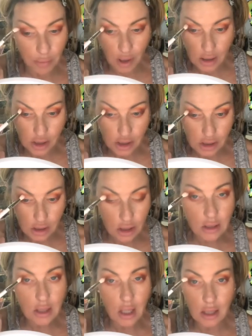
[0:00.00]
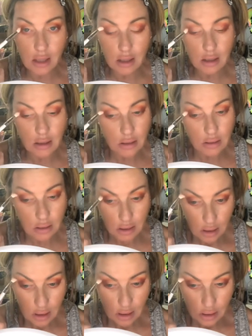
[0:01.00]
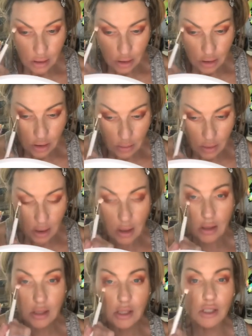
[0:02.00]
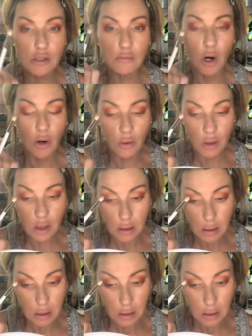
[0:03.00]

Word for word: brush and just kind of do a little smoke.